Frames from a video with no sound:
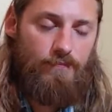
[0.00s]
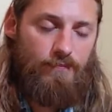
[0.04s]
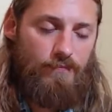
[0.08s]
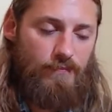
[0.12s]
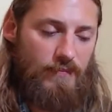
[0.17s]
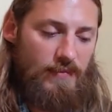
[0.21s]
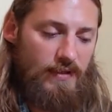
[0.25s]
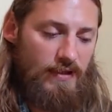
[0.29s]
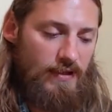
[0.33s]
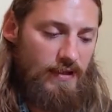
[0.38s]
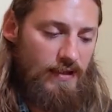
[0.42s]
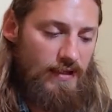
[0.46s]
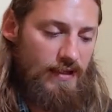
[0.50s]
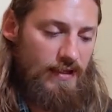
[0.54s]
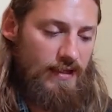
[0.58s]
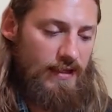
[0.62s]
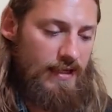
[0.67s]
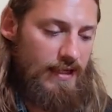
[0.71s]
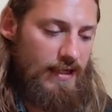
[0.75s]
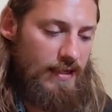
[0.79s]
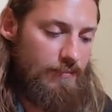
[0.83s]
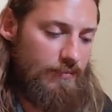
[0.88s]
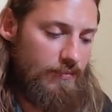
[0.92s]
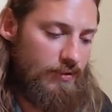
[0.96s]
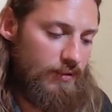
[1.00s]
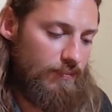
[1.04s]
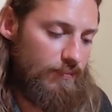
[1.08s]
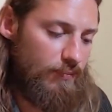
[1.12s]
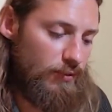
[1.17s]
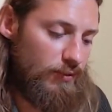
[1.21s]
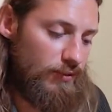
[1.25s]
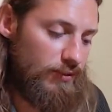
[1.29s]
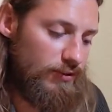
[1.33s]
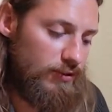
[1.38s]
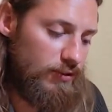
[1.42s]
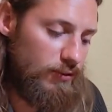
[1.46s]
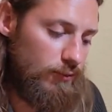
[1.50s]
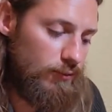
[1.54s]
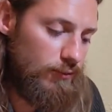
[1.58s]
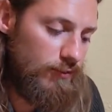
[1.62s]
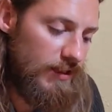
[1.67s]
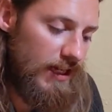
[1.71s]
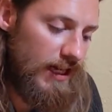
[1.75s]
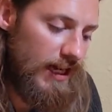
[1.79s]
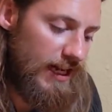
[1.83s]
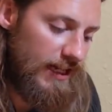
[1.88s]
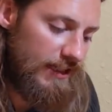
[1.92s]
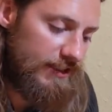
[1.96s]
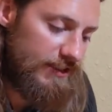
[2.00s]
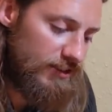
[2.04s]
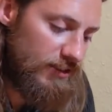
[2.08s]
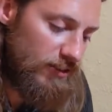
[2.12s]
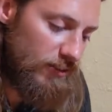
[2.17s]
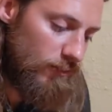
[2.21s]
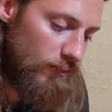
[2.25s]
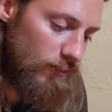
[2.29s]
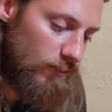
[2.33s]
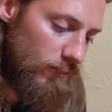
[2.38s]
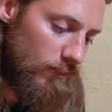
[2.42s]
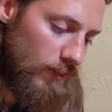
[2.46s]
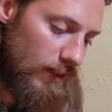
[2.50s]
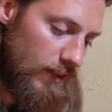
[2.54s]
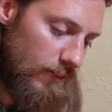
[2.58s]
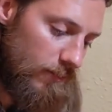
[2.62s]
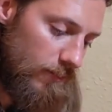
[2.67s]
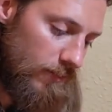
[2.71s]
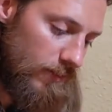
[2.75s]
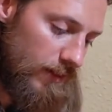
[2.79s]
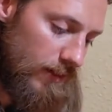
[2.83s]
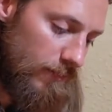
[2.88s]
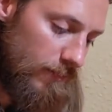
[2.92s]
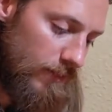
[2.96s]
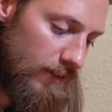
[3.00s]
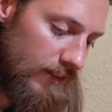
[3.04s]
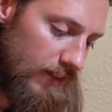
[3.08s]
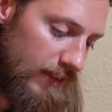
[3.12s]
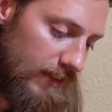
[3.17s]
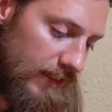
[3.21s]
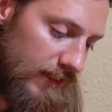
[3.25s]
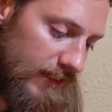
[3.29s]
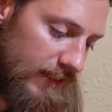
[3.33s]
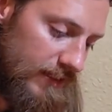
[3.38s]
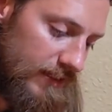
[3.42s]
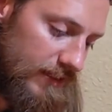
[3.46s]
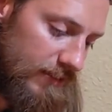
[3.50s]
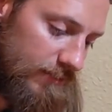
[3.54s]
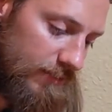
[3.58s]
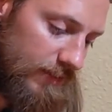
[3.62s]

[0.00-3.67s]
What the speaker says: and I'm going to put 2 dots right where I want the eyes to